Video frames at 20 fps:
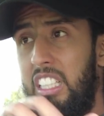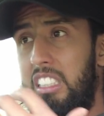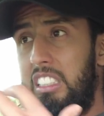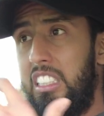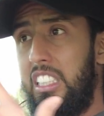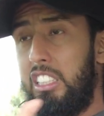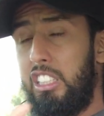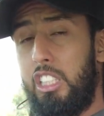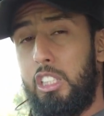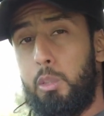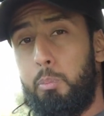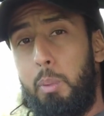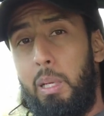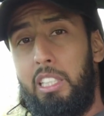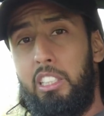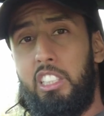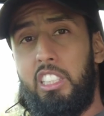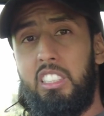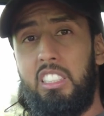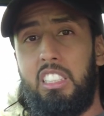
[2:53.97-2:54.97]
the
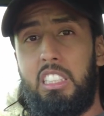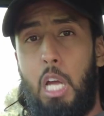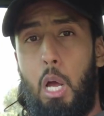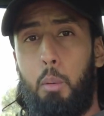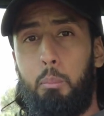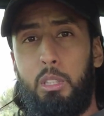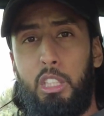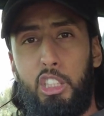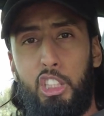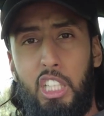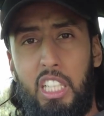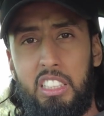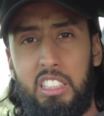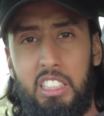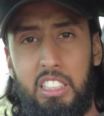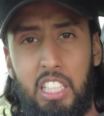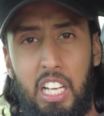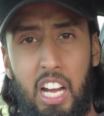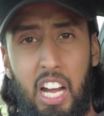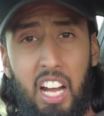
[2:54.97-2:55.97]
suspension setup, the
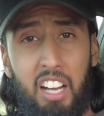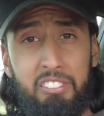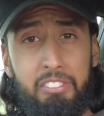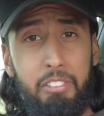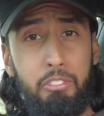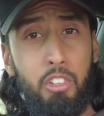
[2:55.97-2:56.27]
chassis that I have.